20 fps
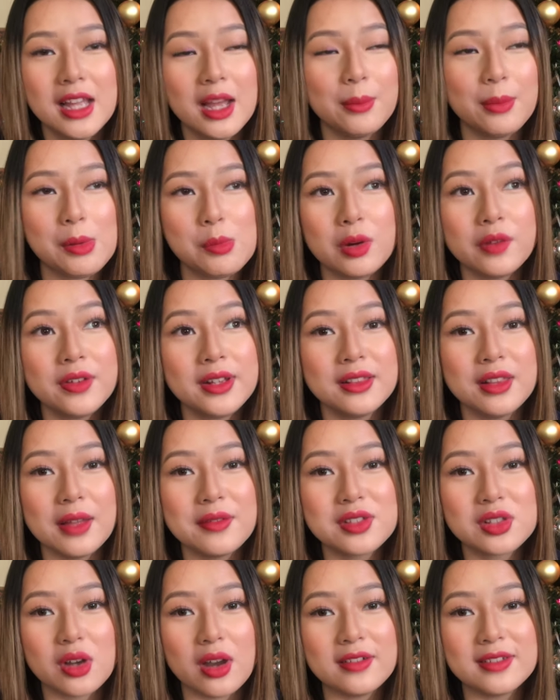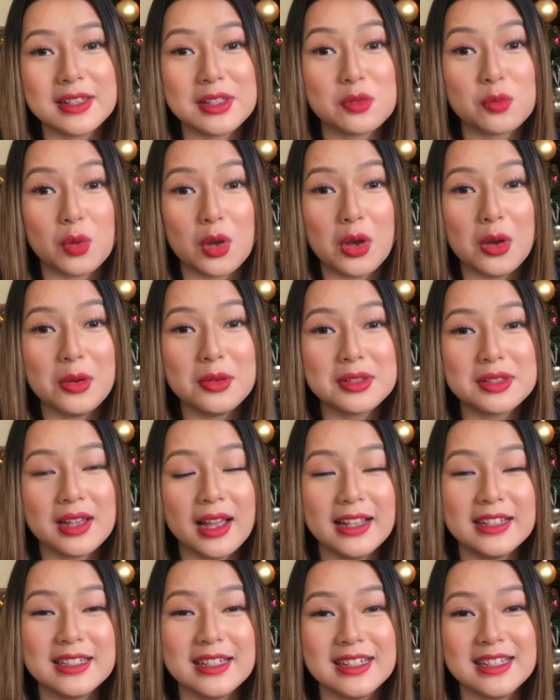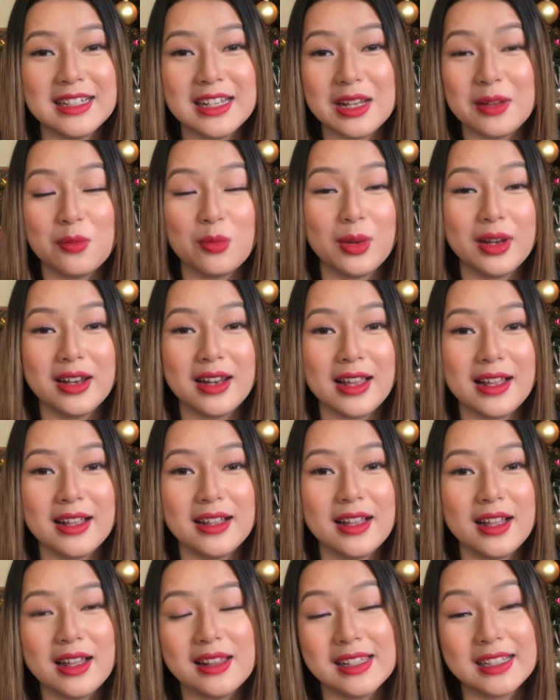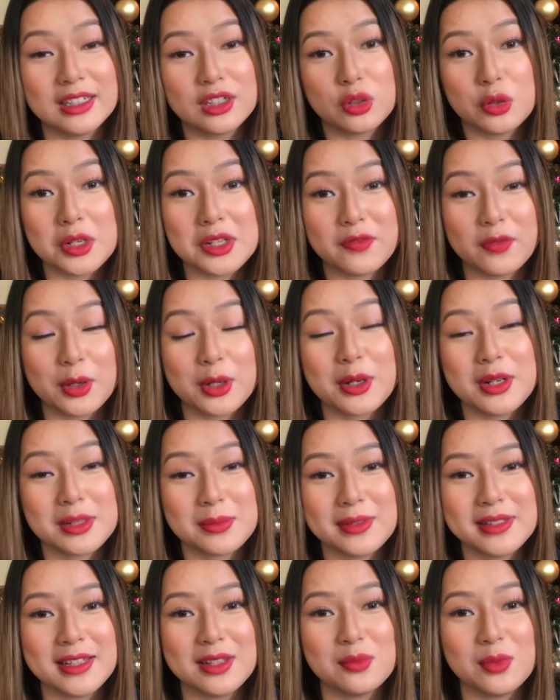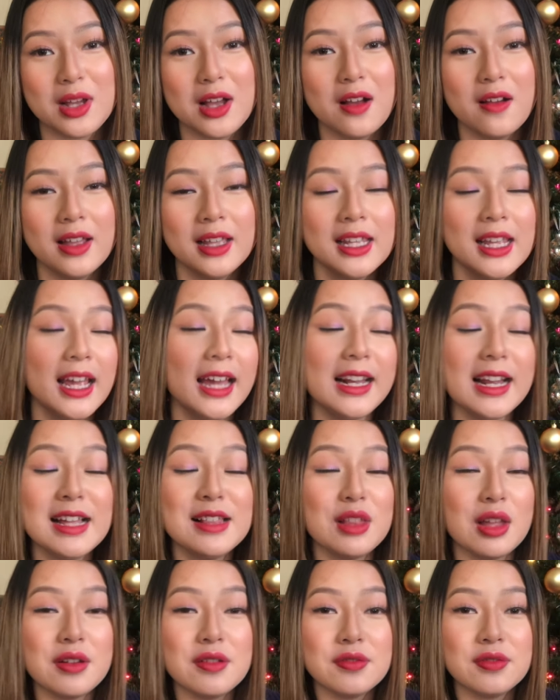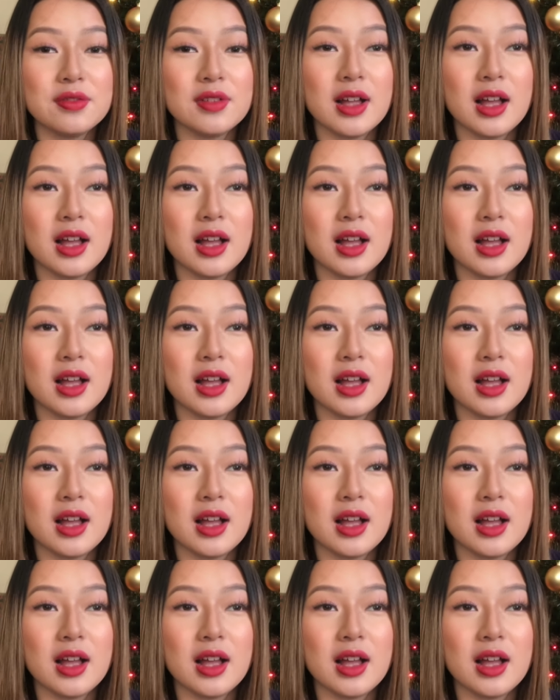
My boyfriend loves scarves as well, so I tend to get him one like for Christmas as well. And I love